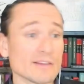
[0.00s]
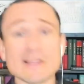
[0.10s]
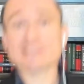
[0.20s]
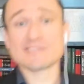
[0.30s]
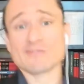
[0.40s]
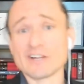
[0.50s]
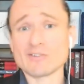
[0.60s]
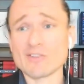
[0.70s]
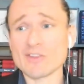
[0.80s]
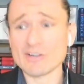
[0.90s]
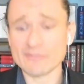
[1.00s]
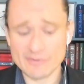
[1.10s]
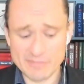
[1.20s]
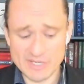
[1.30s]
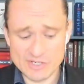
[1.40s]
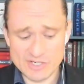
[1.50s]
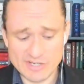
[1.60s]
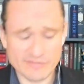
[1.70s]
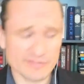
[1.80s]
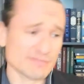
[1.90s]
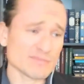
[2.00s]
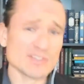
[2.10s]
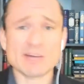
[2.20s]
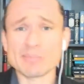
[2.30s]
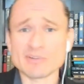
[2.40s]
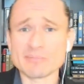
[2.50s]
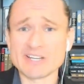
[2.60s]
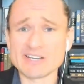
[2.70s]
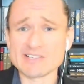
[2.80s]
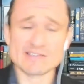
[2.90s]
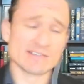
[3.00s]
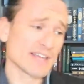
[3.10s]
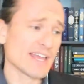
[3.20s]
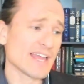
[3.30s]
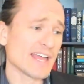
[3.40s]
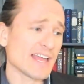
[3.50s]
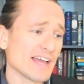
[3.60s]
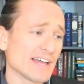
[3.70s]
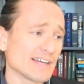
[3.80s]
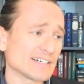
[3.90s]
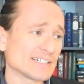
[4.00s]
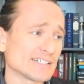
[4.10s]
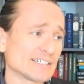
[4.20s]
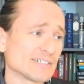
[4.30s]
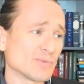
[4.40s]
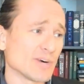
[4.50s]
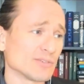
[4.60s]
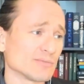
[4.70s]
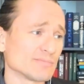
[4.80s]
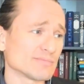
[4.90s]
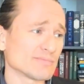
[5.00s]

Last final thought from me, Jeff. Couple of minutes. Uh, well,